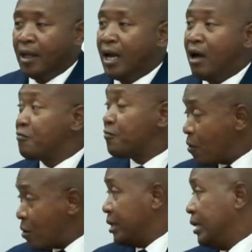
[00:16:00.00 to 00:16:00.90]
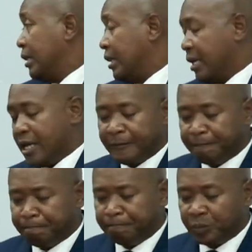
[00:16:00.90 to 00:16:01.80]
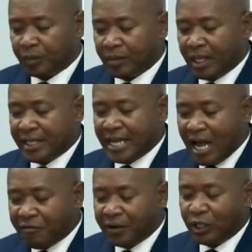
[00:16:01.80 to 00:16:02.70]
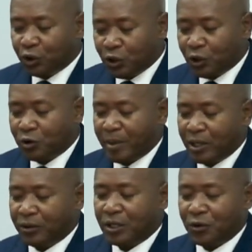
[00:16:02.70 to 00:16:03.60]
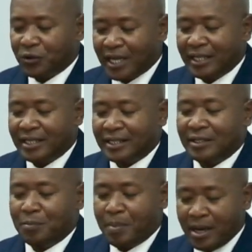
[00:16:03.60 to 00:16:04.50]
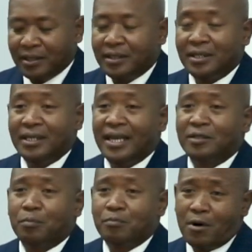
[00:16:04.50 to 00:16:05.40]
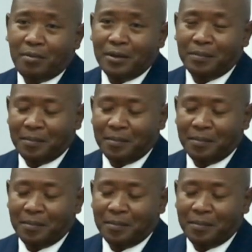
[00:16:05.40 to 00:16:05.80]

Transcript: Unfortunately, the African church might not understand this dependency as a problem.